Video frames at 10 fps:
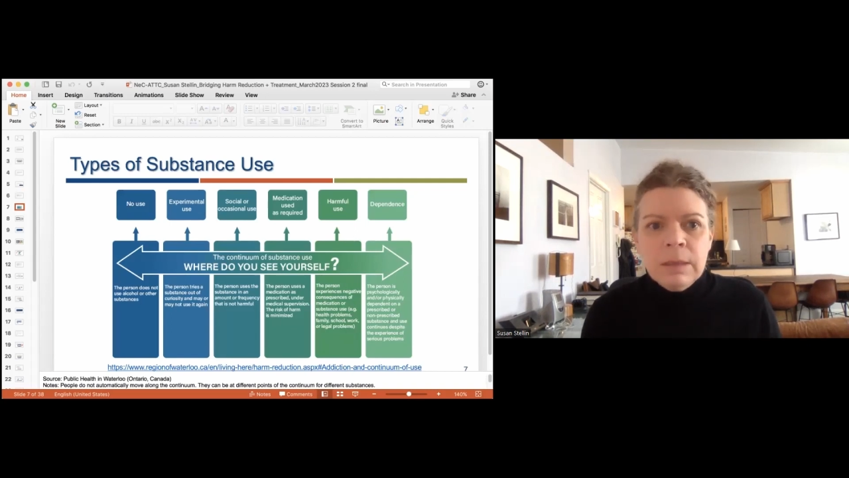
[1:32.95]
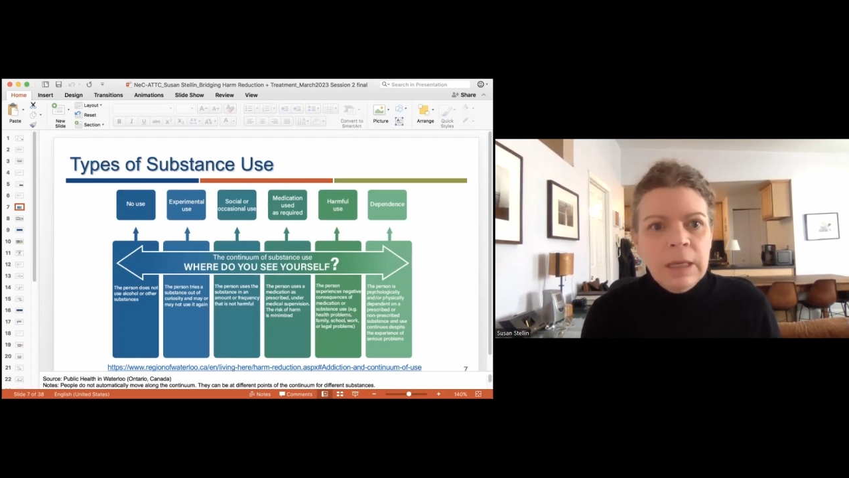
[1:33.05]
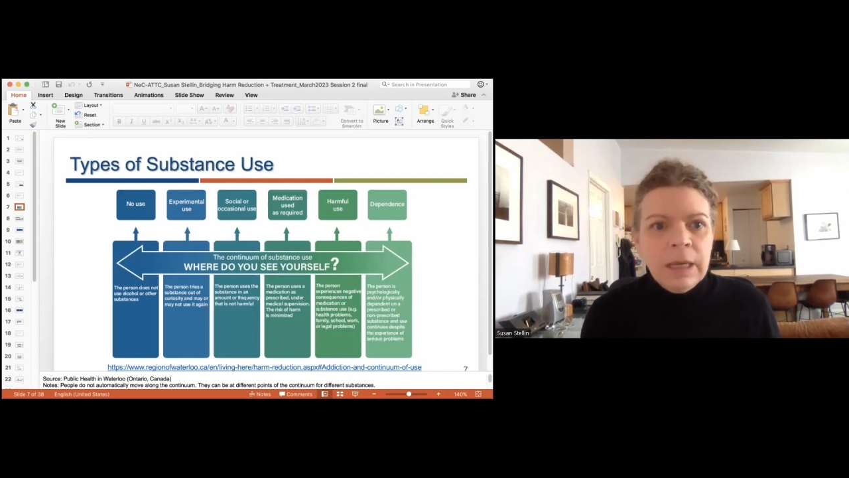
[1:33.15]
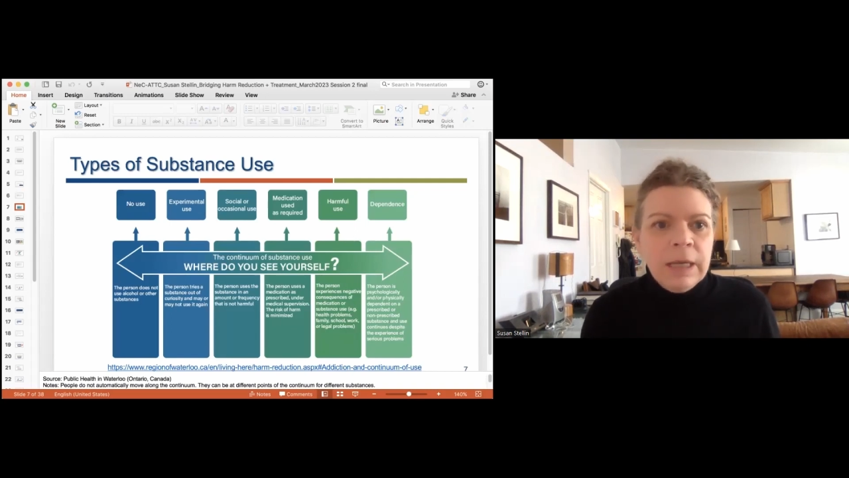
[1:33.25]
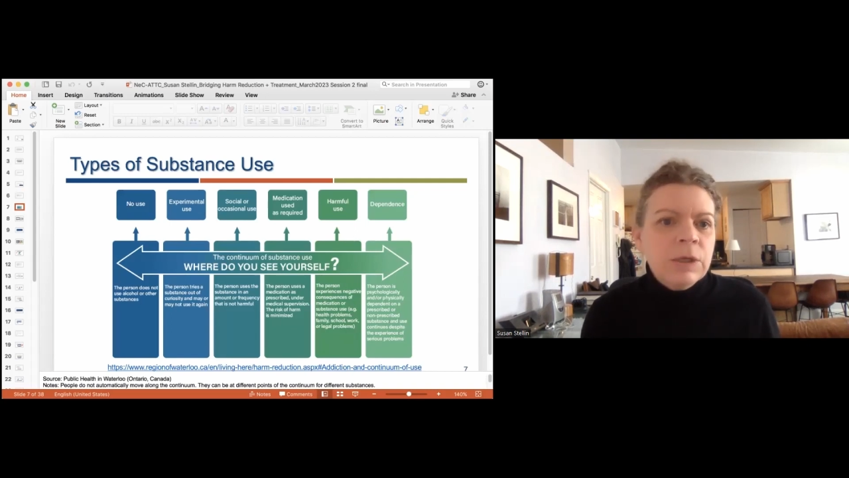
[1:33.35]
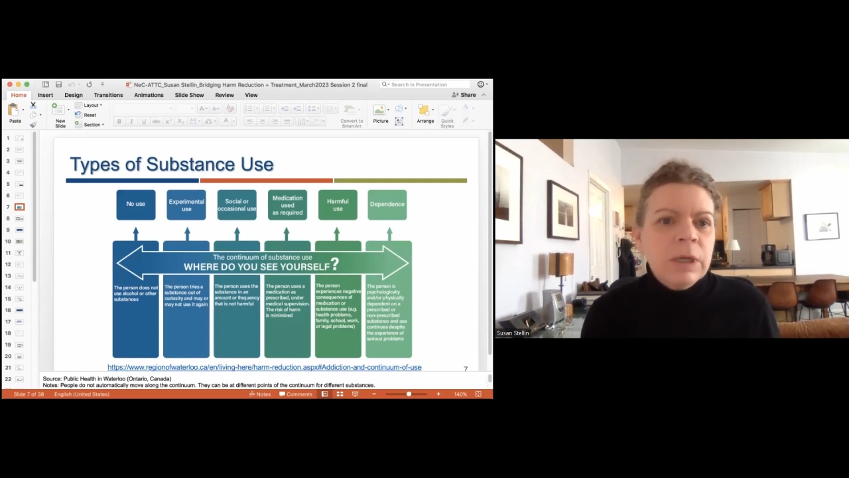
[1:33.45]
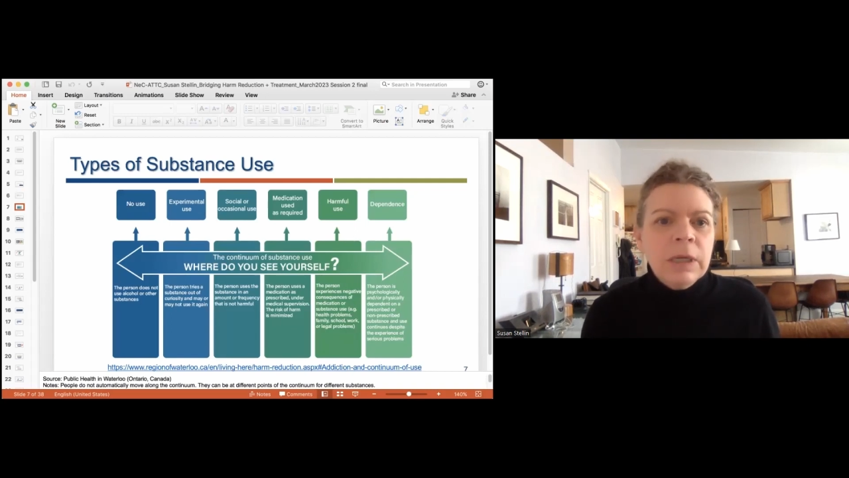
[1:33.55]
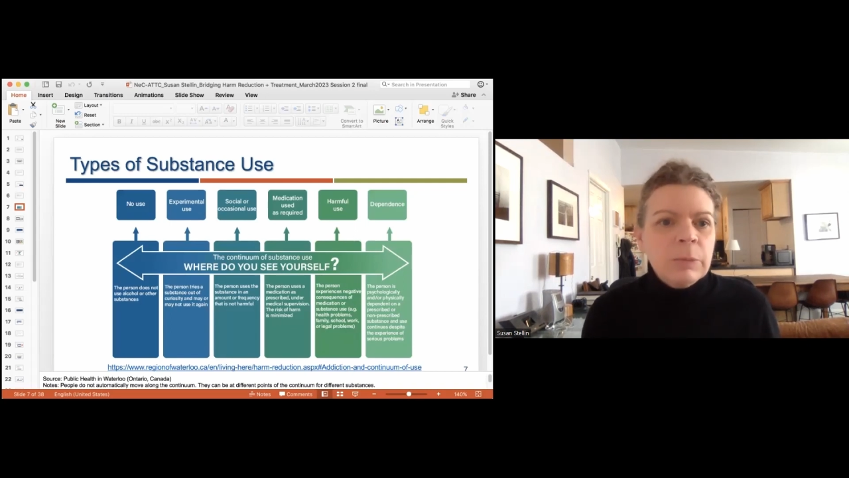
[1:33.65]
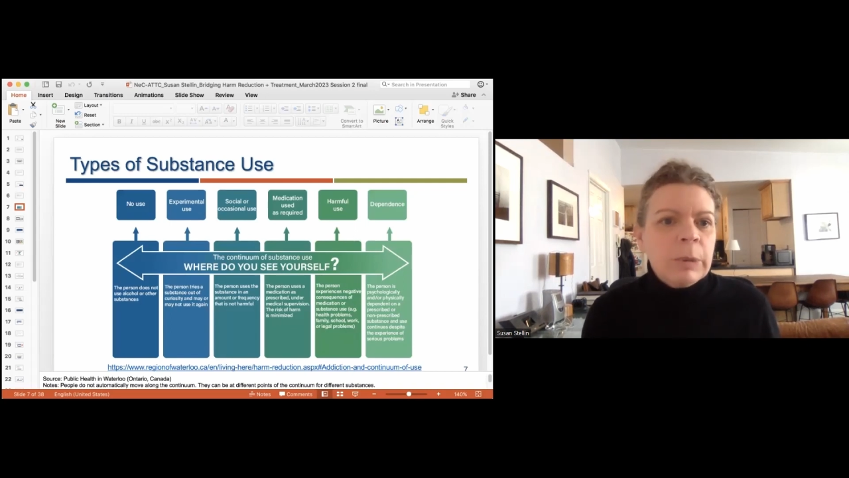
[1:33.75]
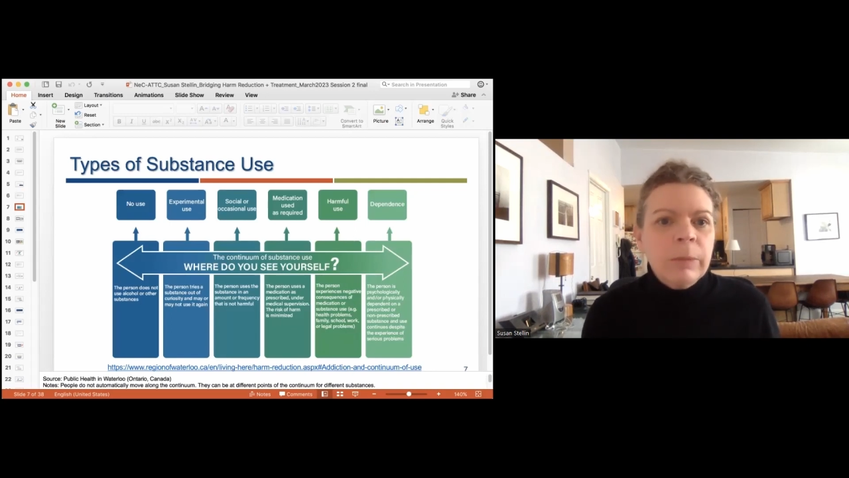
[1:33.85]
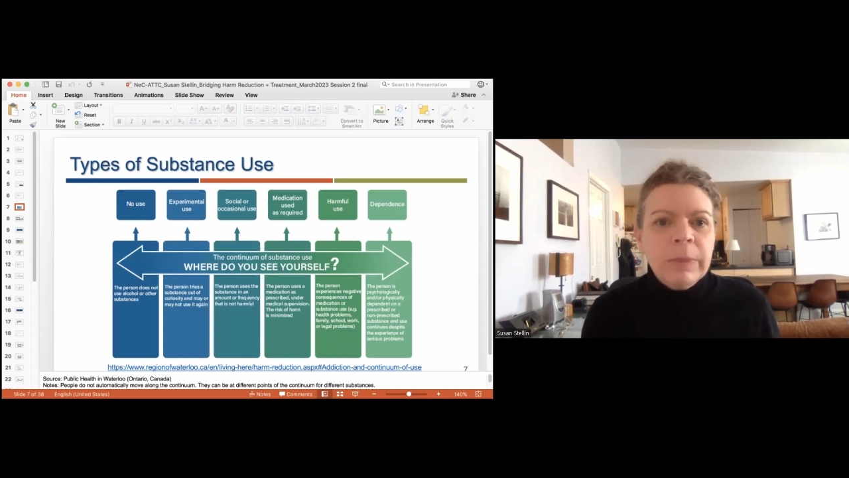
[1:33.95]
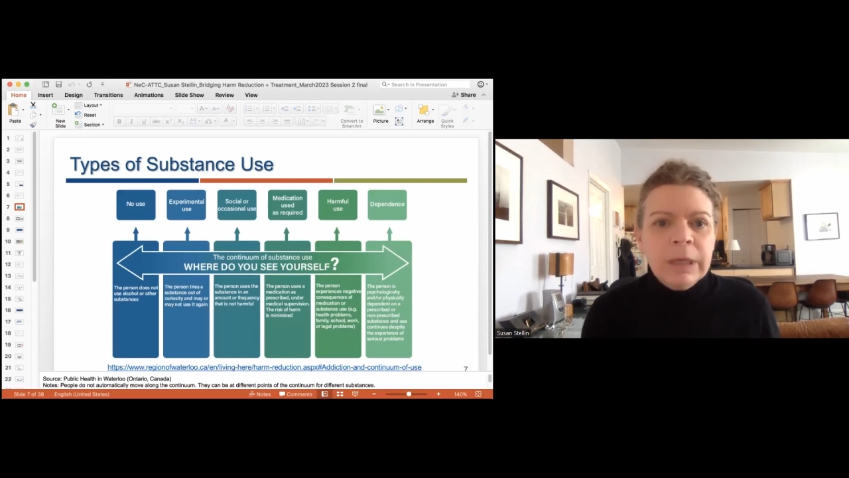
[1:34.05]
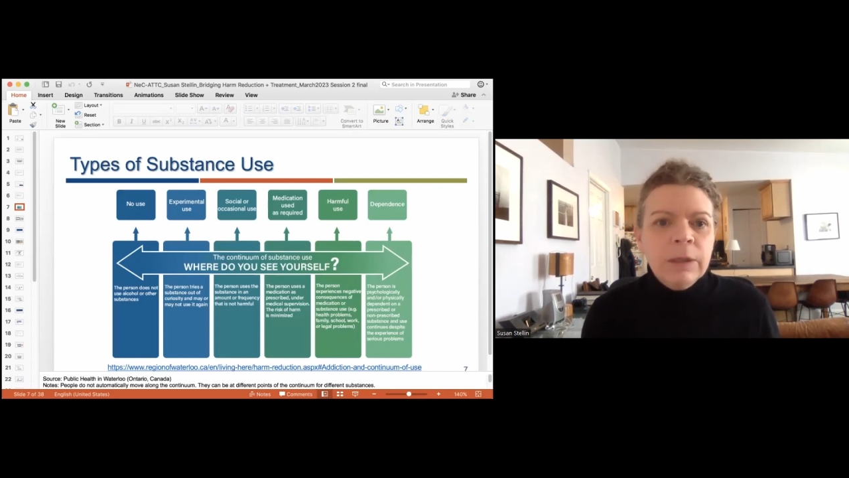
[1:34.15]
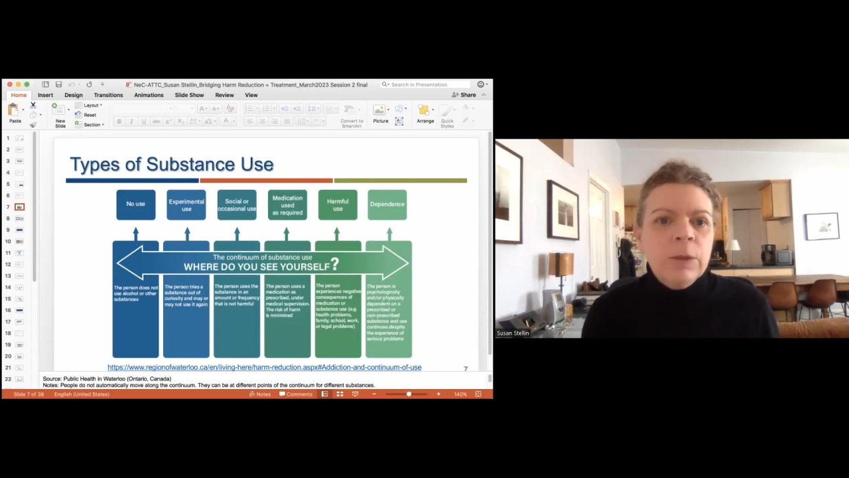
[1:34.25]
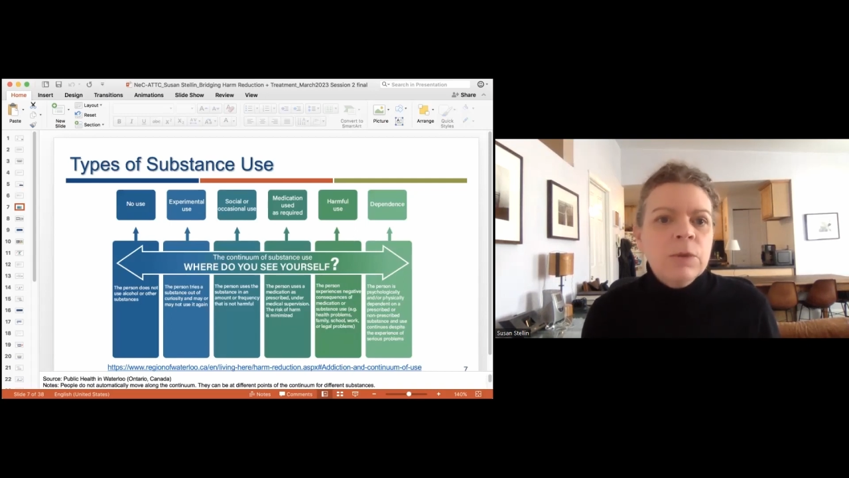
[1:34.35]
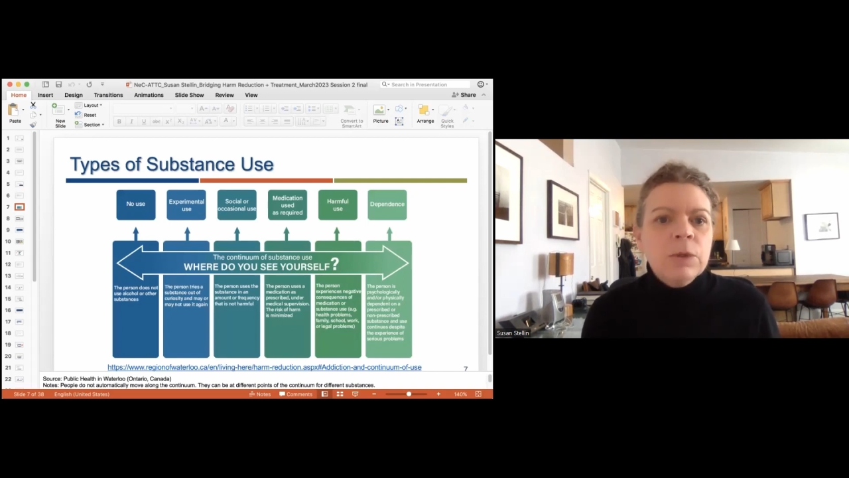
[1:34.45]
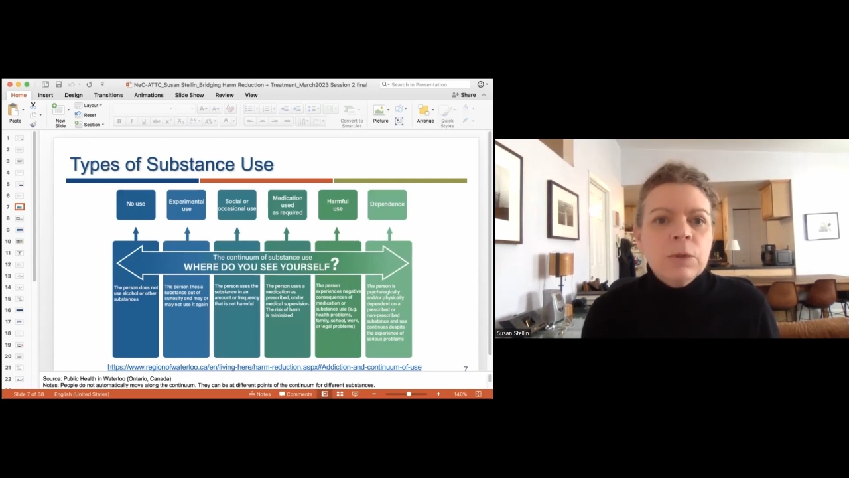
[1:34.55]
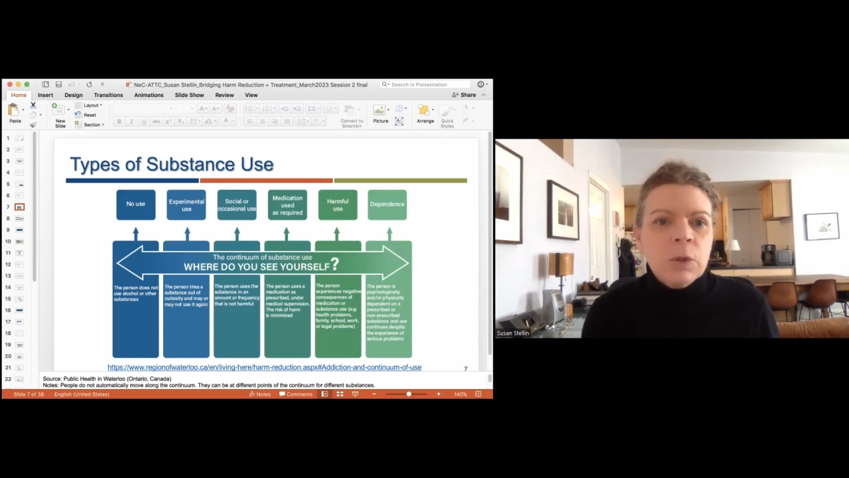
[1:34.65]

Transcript: engaging in experimental use or